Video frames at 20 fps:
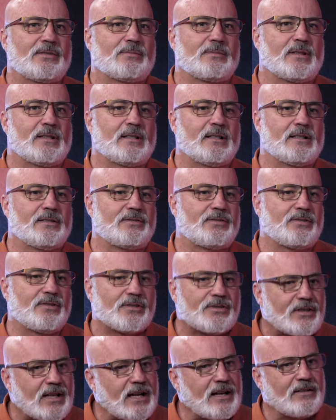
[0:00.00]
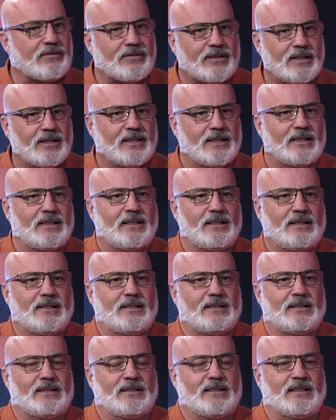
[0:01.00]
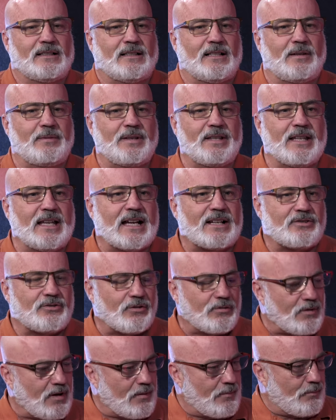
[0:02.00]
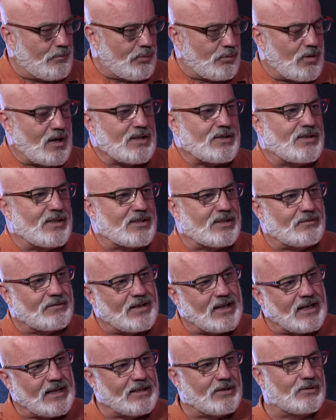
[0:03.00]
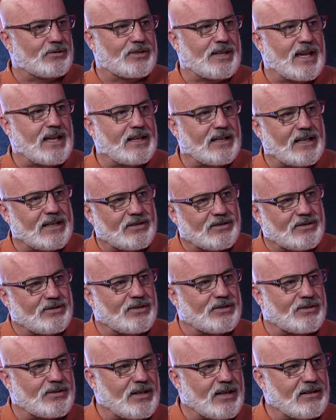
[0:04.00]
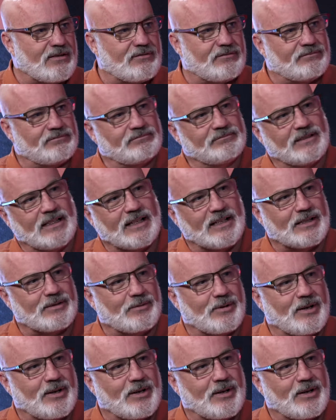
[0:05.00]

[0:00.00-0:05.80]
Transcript: So just kind of, I mean, the actual process of getting those candidates and just kind of getting them